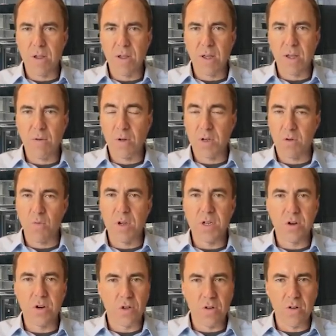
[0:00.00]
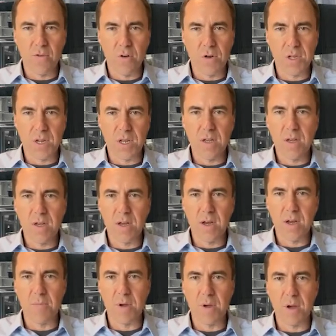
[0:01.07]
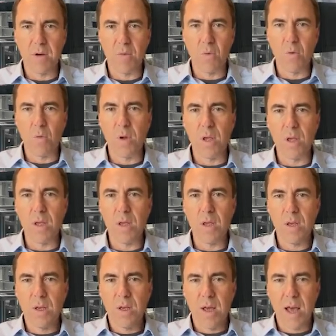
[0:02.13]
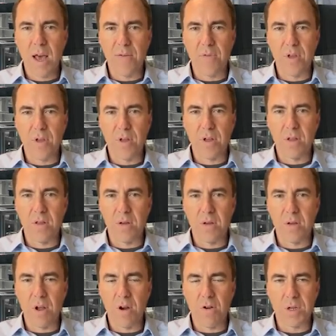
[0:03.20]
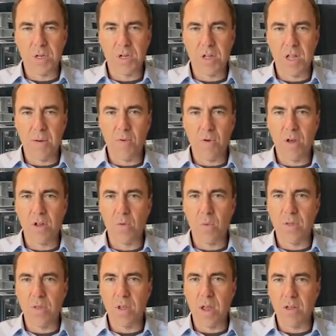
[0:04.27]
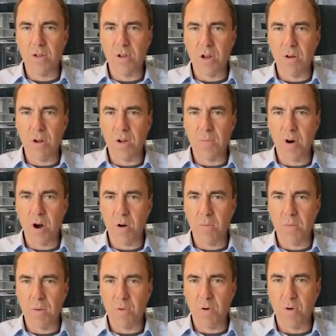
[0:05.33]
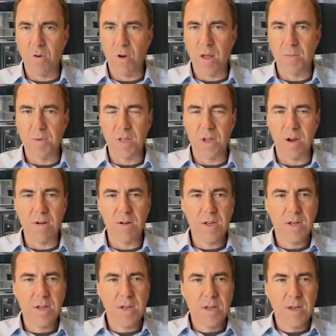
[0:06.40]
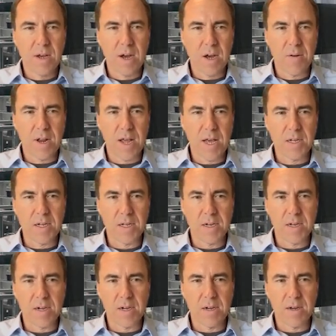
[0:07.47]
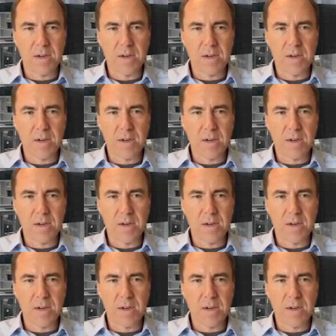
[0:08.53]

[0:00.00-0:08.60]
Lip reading: it's a research university. We have the largest collaboration with the engineering department and programs there. It has a